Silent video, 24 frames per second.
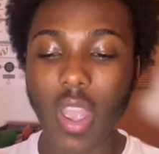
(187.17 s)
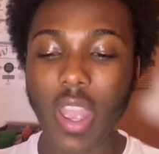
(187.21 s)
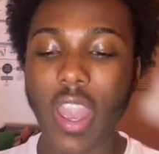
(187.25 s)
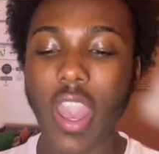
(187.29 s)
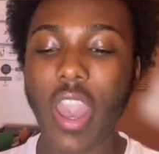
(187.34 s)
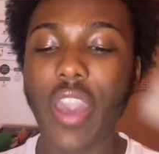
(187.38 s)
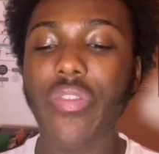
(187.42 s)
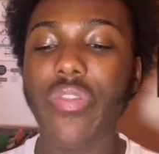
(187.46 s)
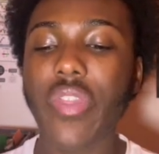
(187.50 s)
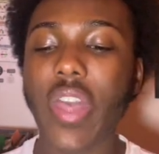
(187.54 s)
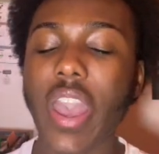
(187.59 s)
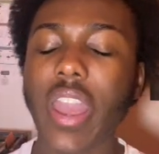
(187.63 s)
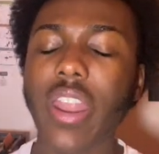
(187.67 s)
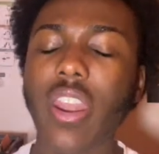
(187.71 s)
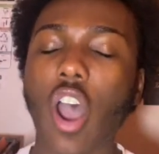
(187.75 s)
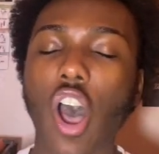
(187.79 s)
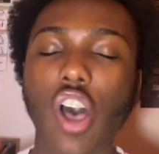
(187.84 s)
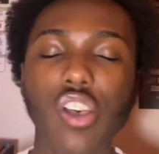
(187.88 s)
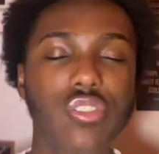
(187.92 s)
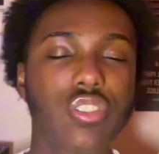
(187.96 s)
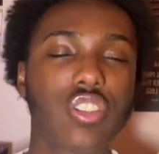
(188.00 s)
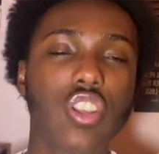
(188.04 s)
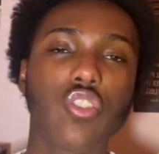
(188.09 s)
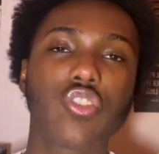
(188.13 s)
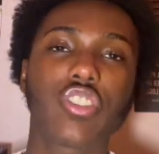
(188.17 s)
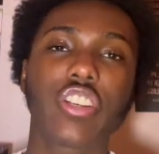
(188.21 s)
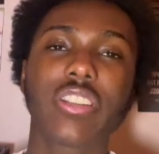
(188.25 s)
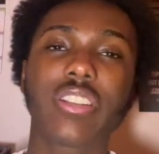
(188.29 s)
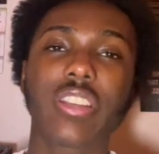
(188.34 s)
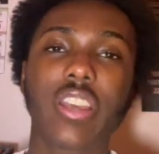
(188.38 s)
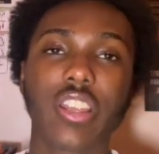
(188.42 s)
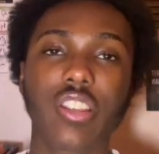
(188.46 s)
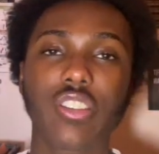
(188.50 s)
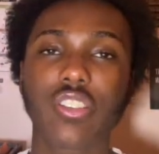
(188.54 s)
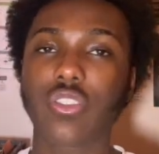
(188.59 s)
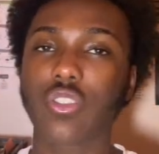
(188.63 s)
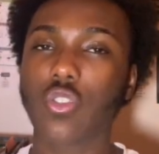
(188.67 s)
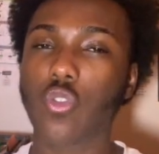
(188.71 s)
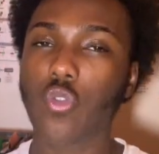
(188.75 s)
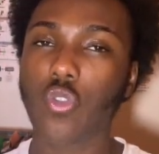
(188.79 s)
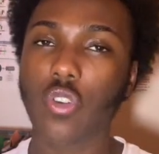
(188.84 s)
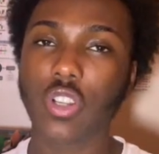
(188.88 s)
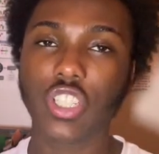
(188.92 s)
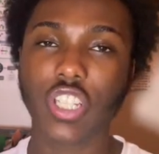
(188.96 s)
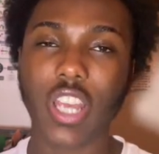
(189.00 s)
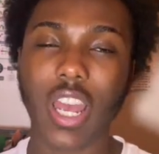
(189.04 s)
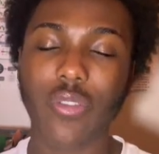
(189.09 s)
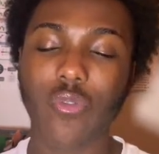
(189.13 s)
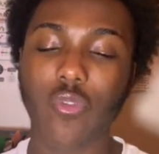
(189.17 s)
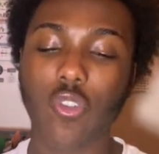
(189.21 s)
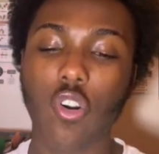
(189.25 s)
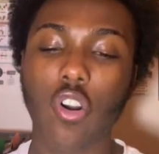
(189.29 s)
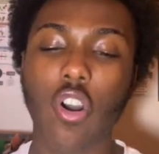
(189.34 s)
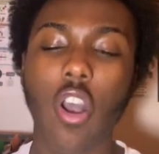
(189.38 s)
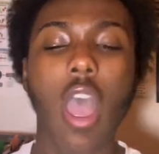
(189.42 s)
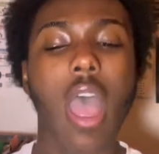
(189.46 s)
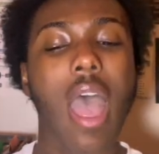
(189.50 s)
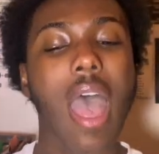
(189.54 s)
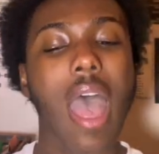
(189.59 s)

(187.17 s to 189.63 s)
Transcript: And then also just in school general,